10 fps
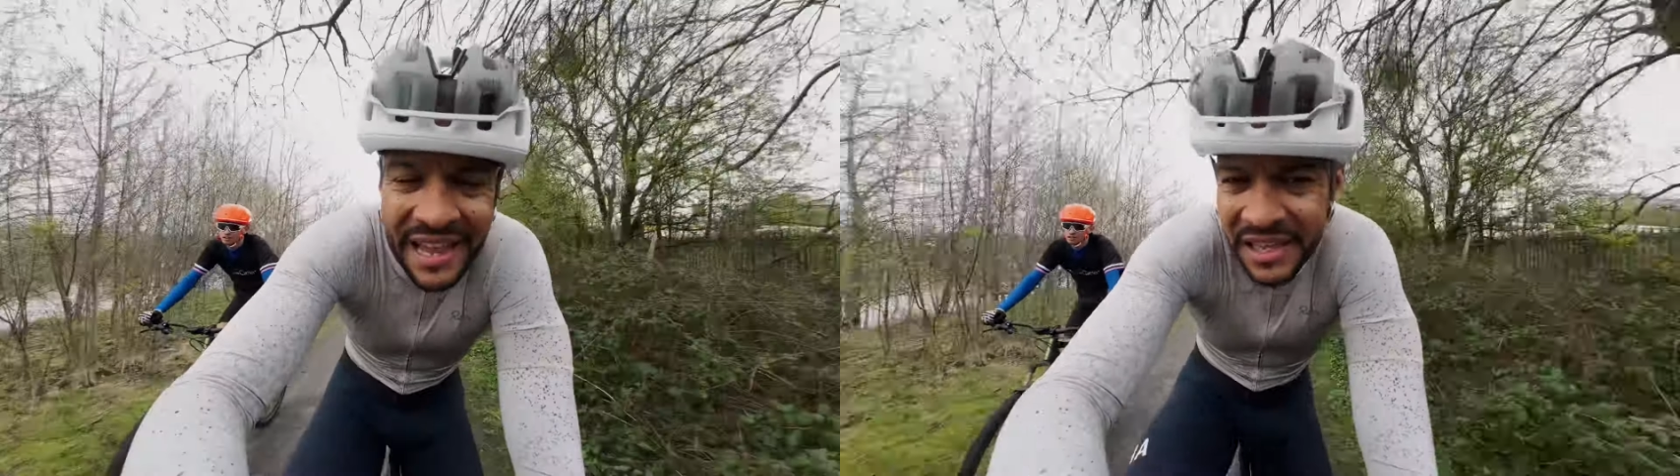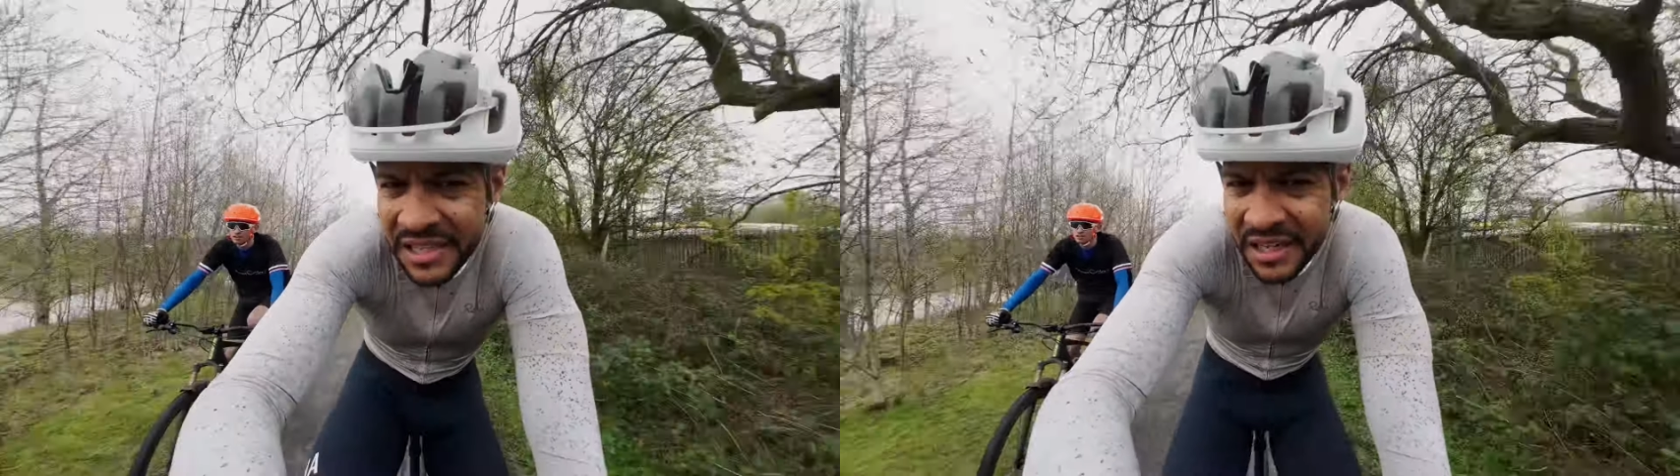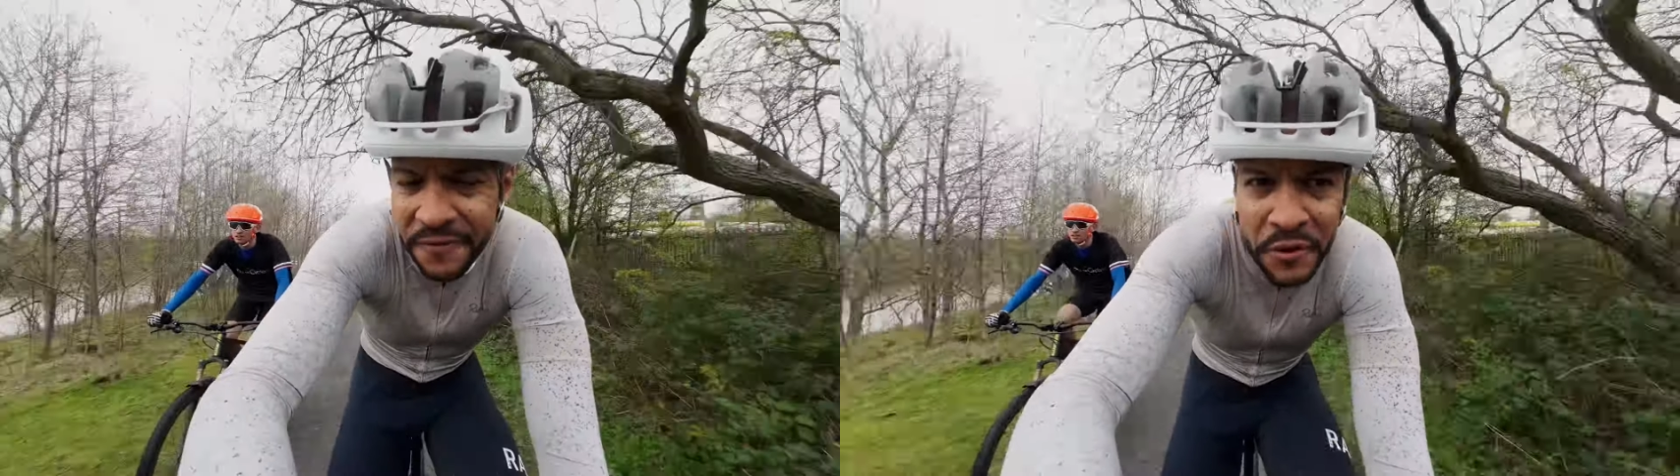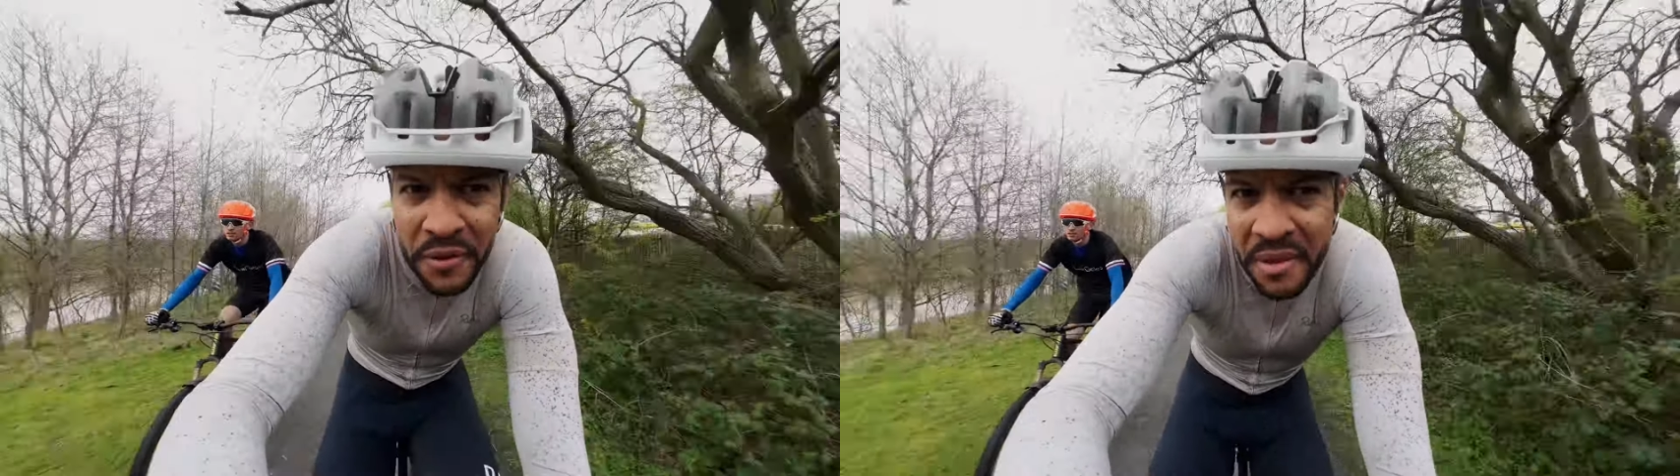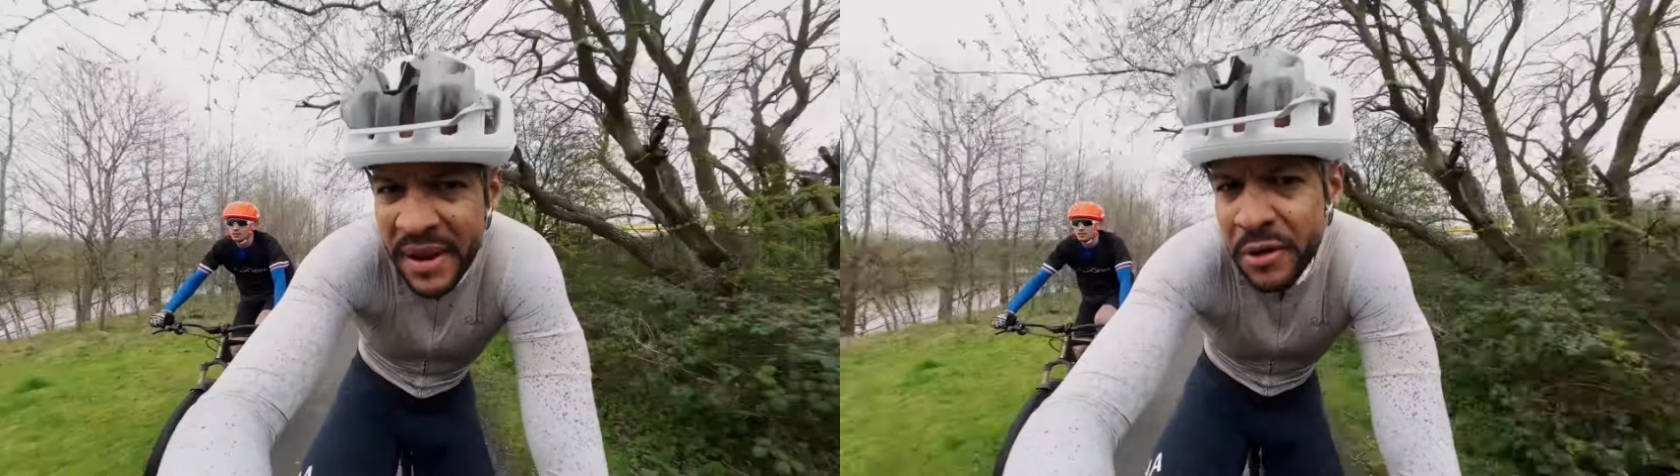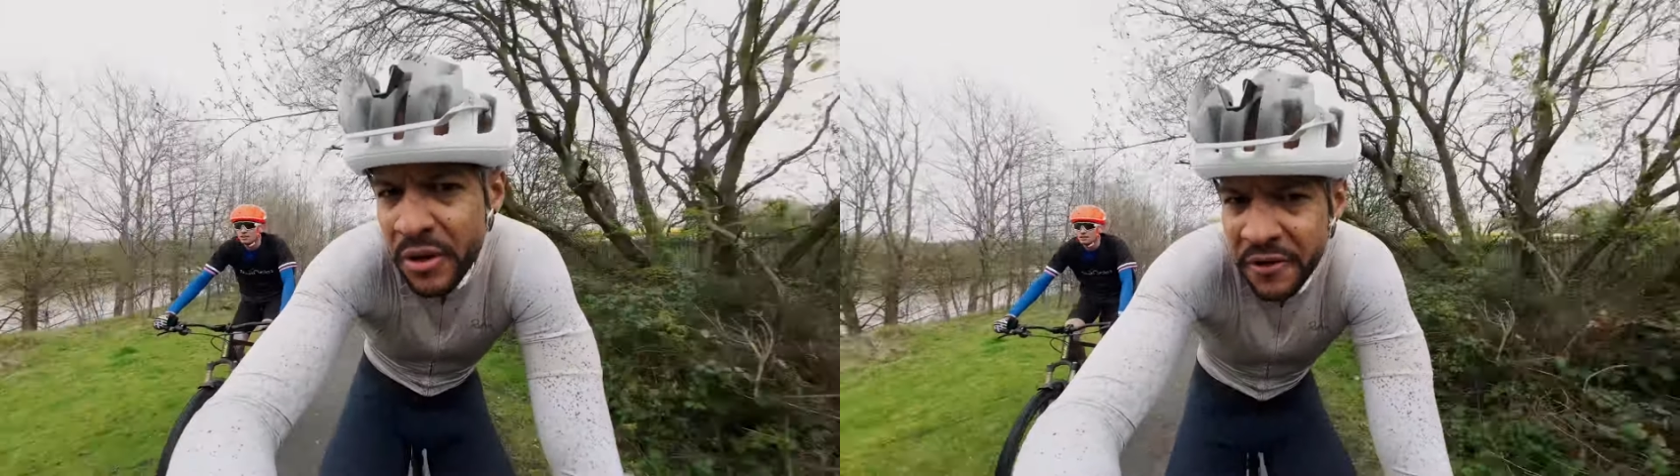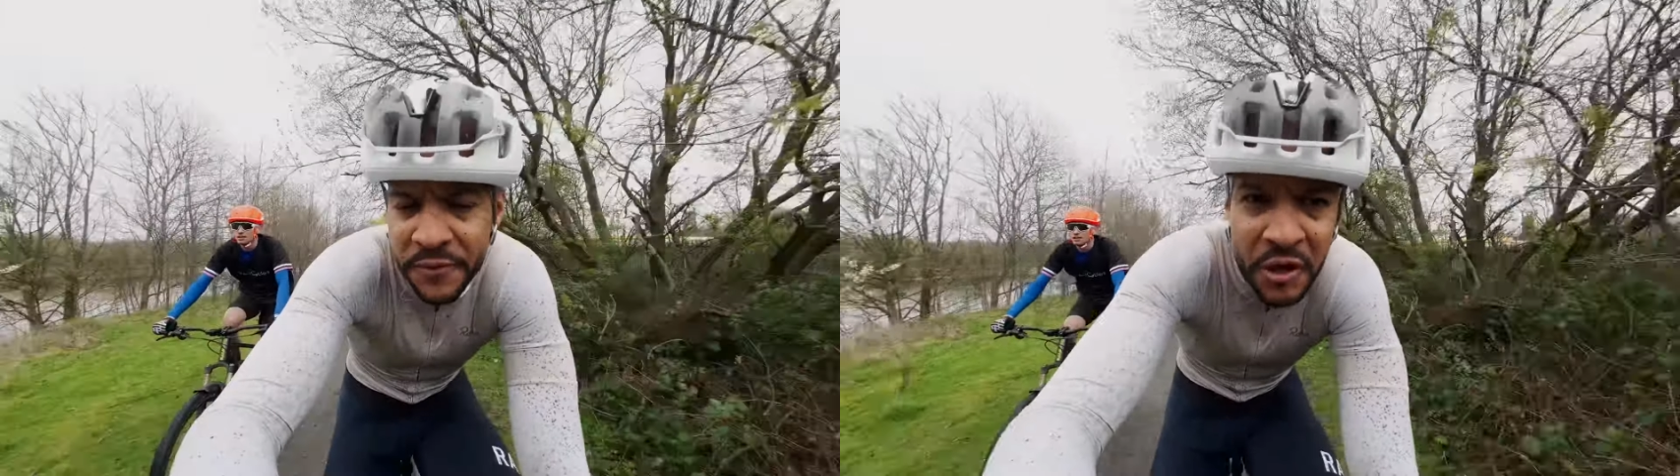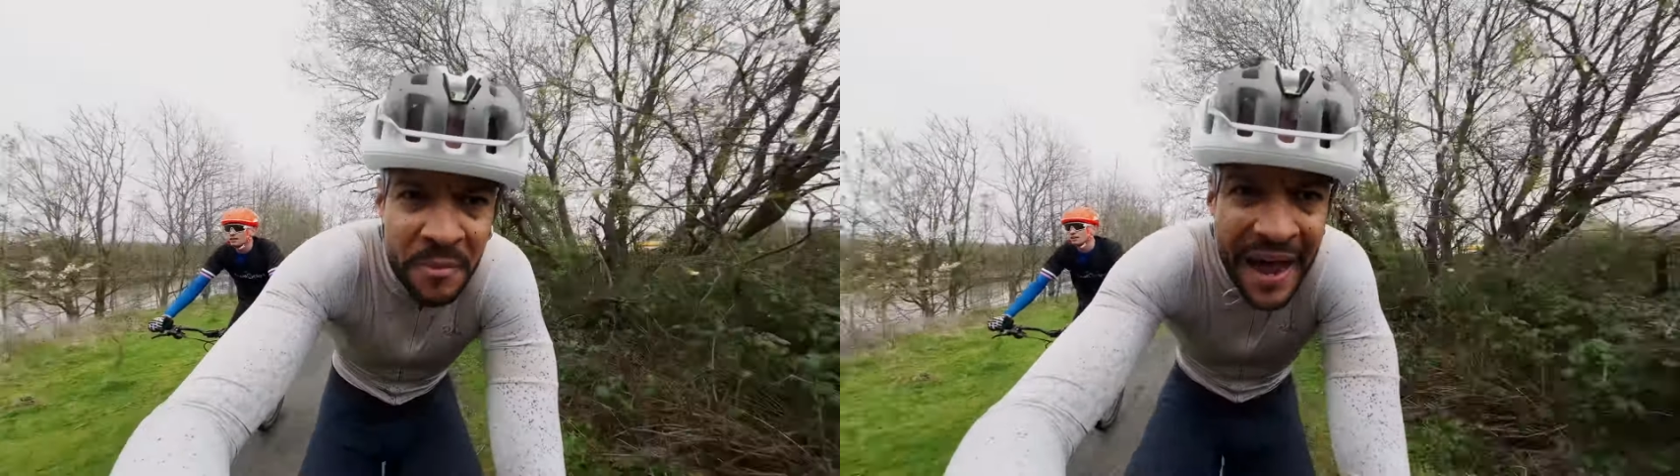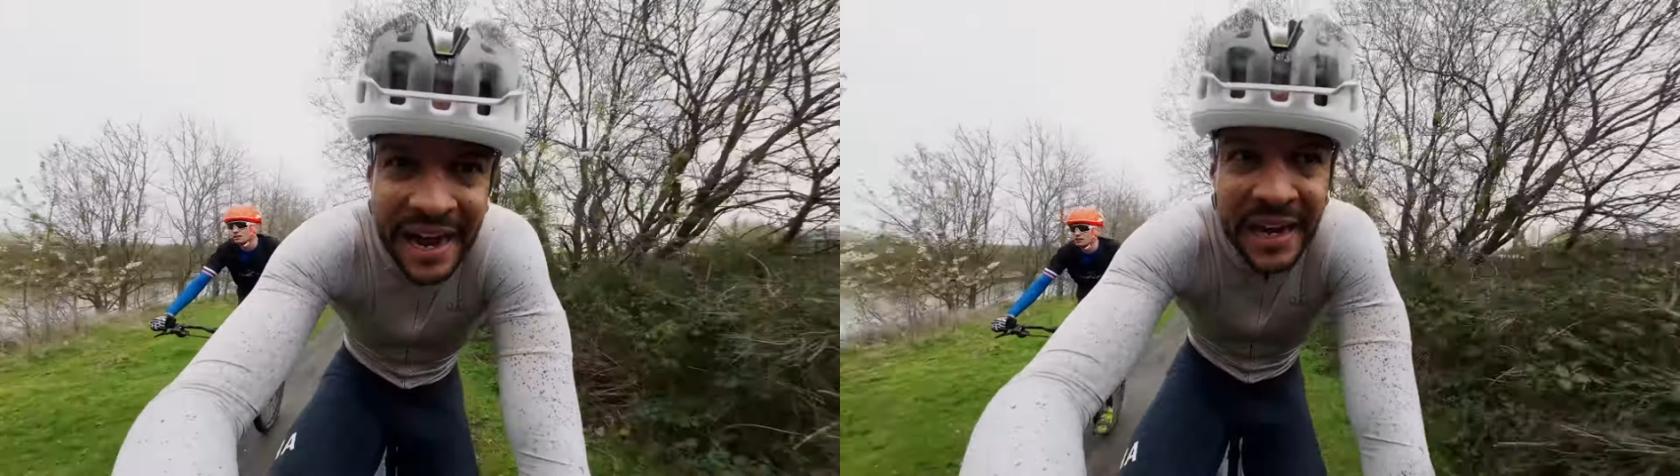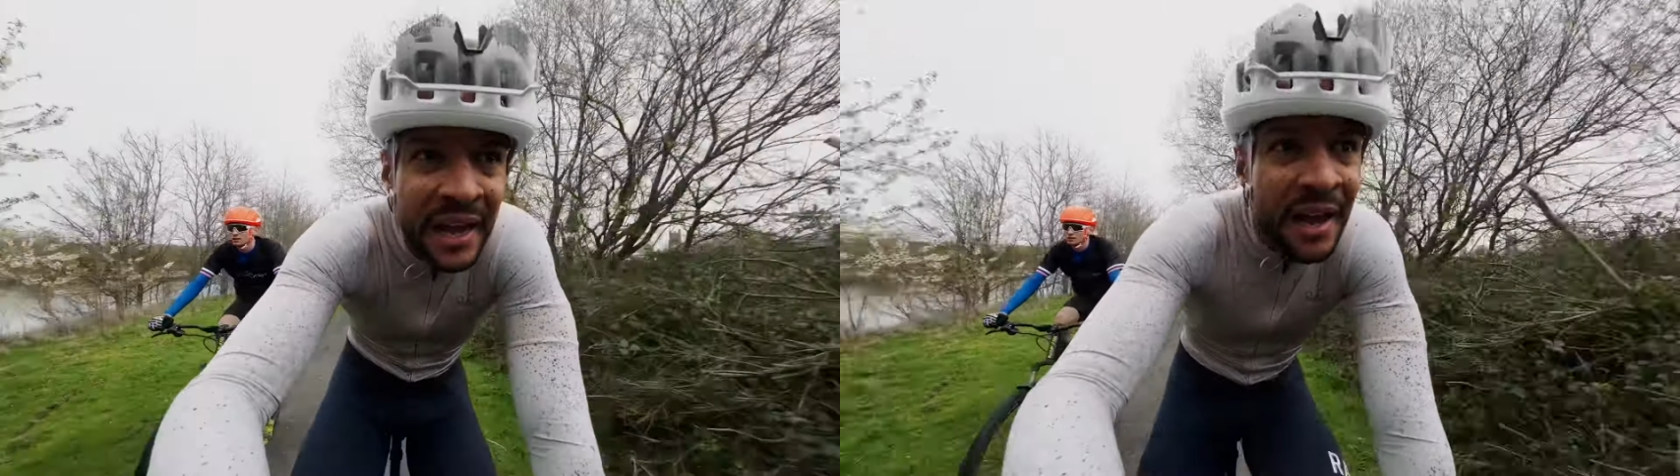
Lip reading: and then there's a few in the middle and a few at the back.